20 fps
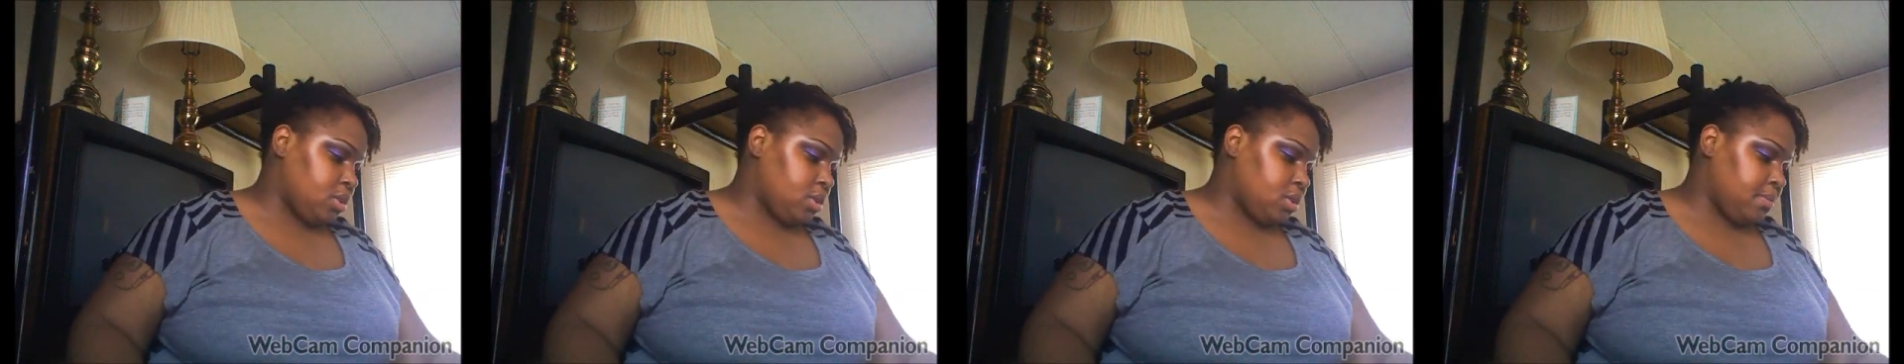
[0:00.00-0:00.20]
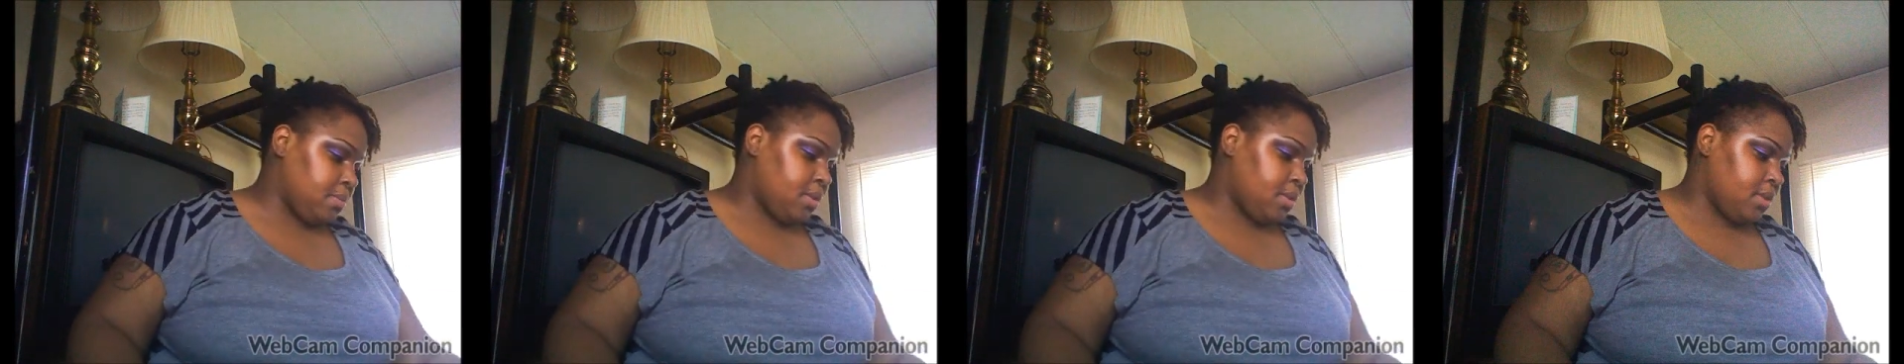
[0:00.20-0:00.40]

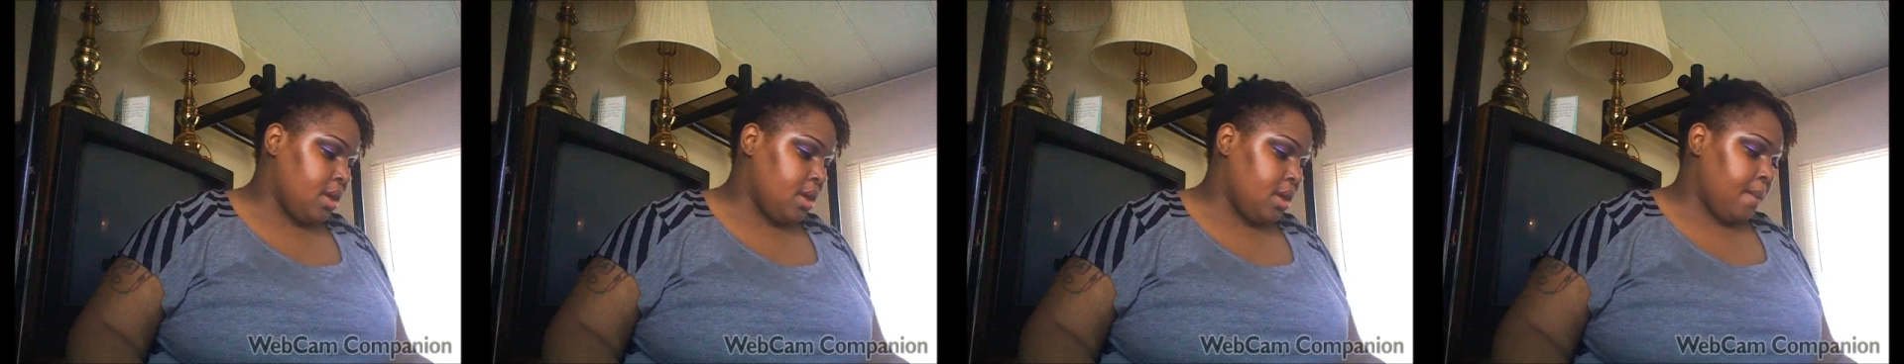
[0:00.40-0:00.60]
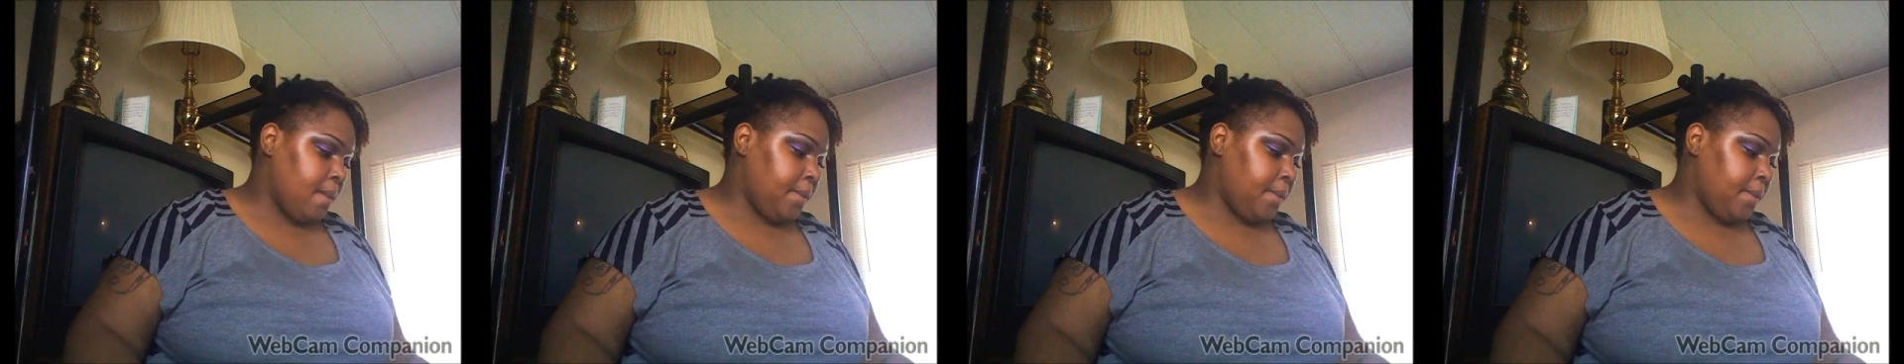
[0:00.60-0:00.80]
them.
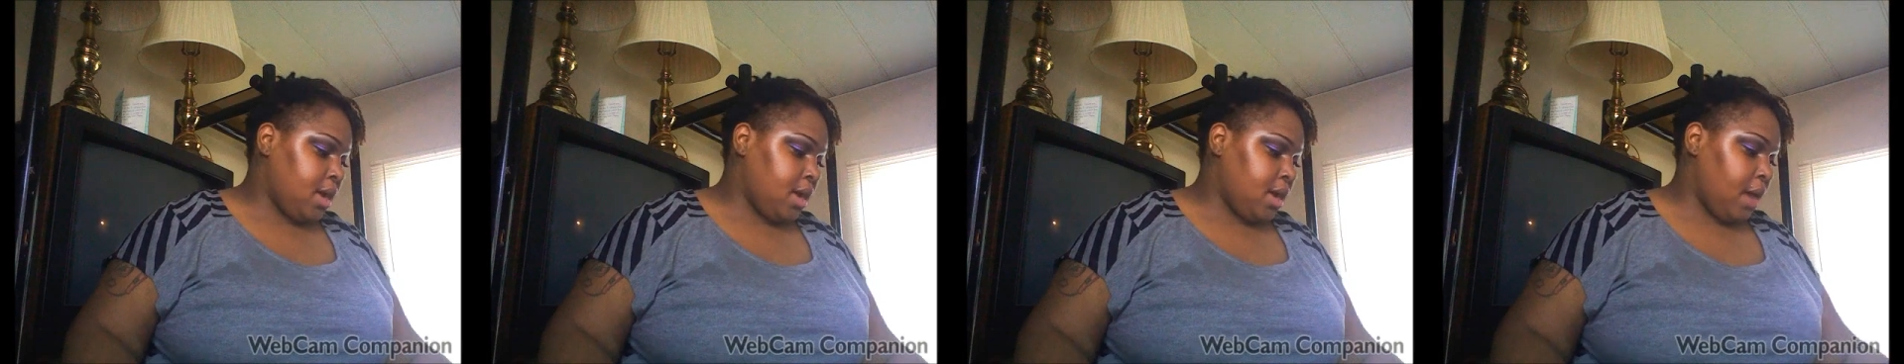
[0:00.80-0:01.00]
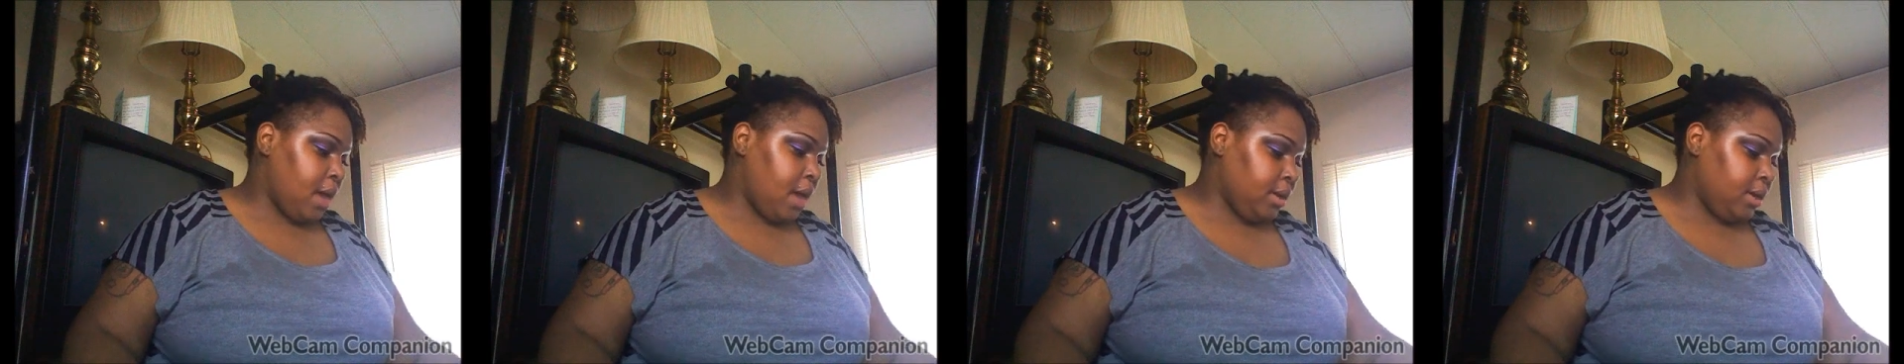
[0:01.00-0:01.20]

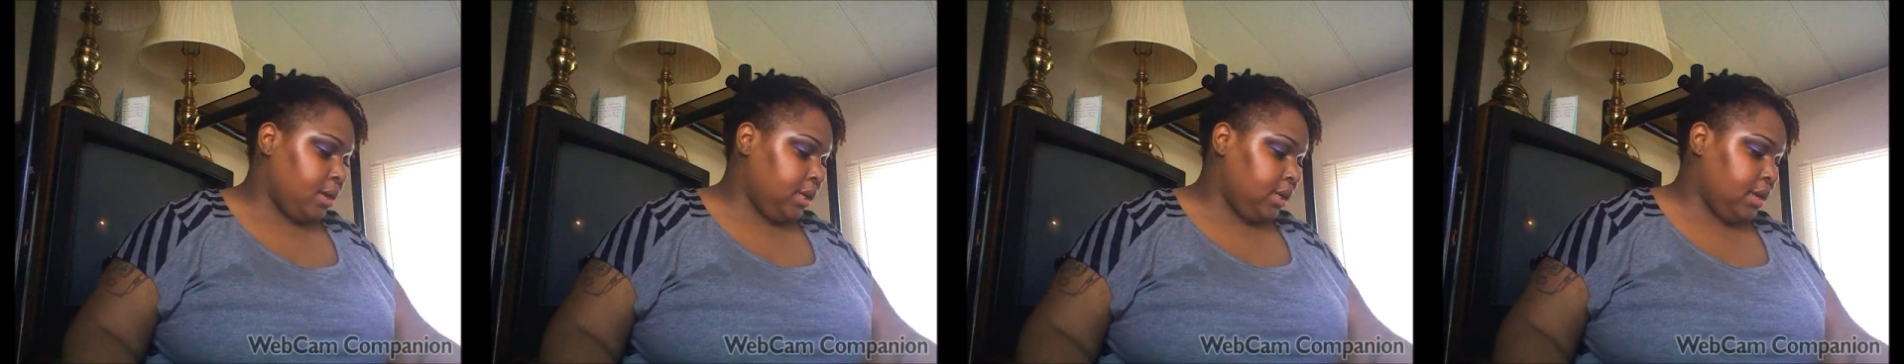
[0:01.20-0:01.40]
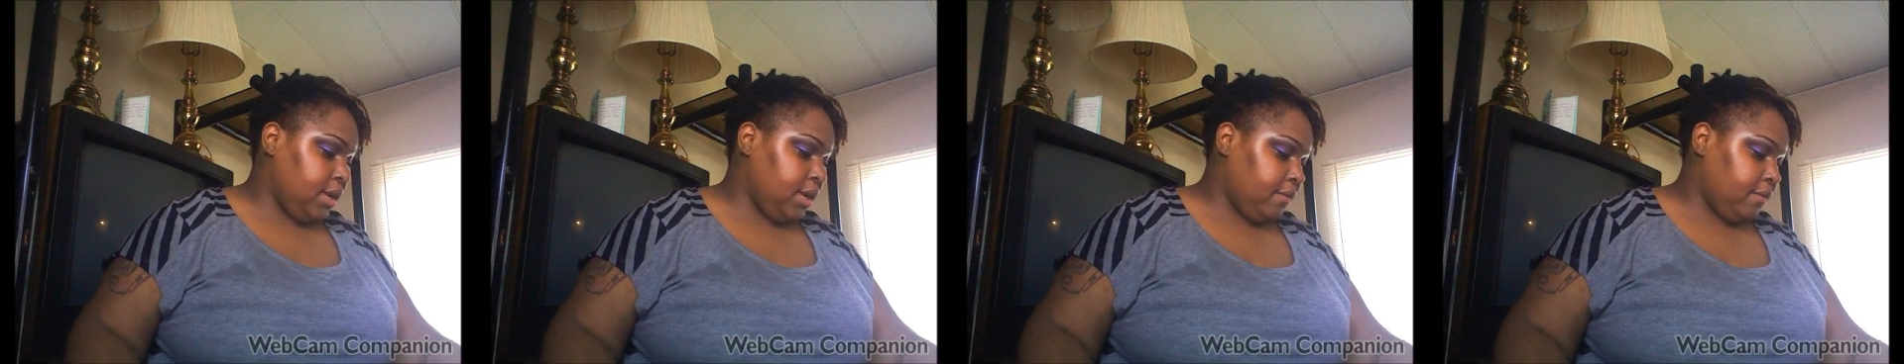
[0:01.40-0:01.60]
But I
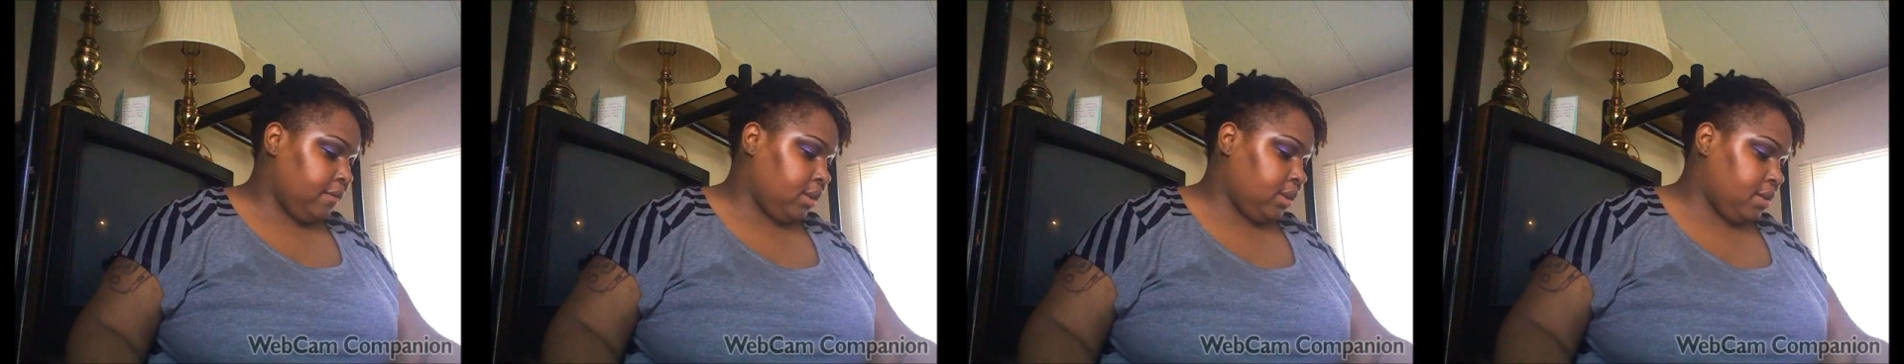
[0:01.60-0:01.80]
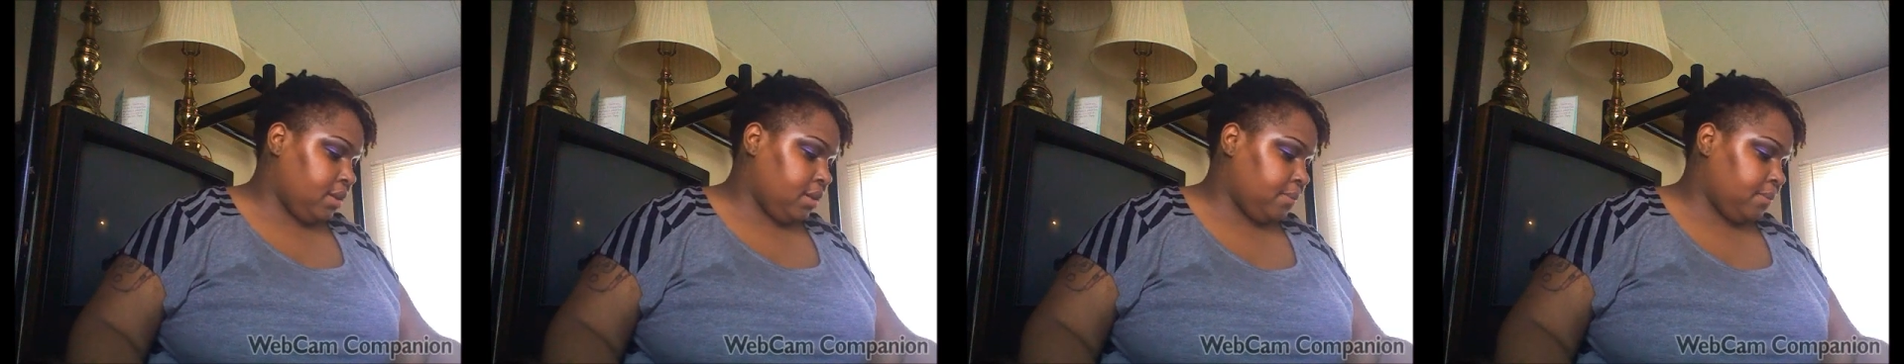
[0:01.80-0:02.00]
really
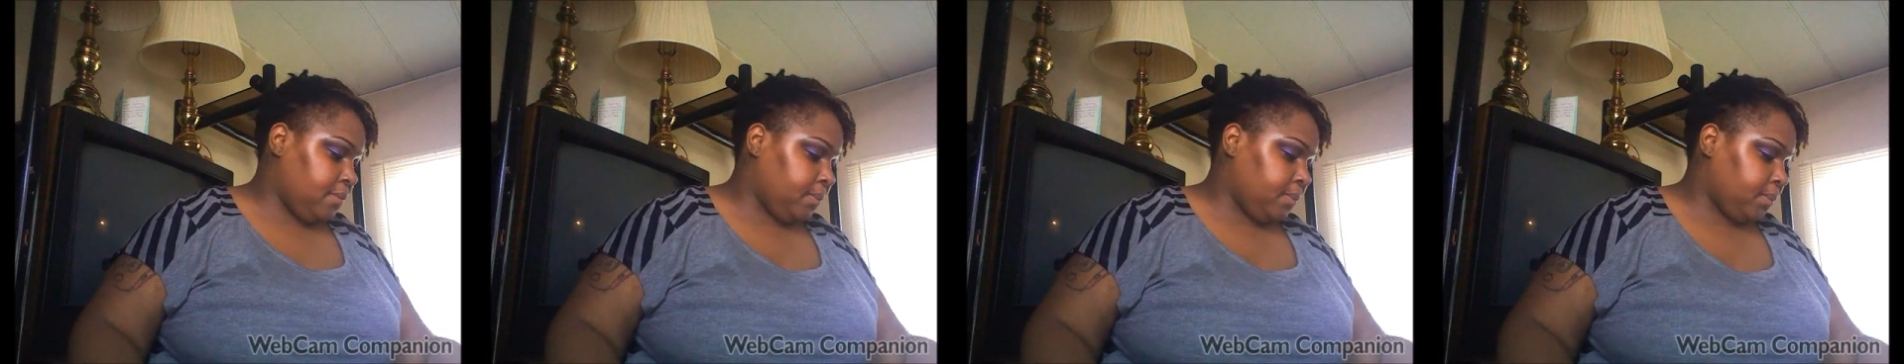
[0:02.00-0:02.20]
love them.